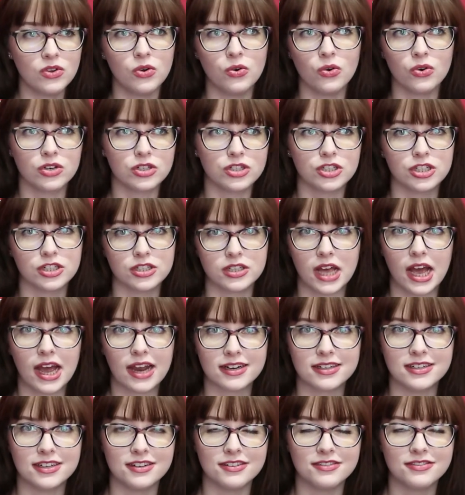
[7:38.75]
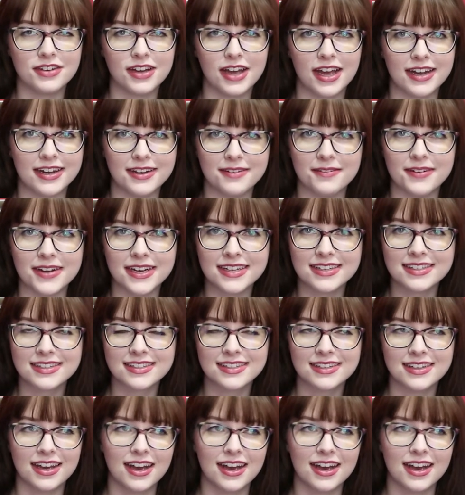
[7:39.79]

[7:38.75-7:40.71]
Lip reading: or is just active anyways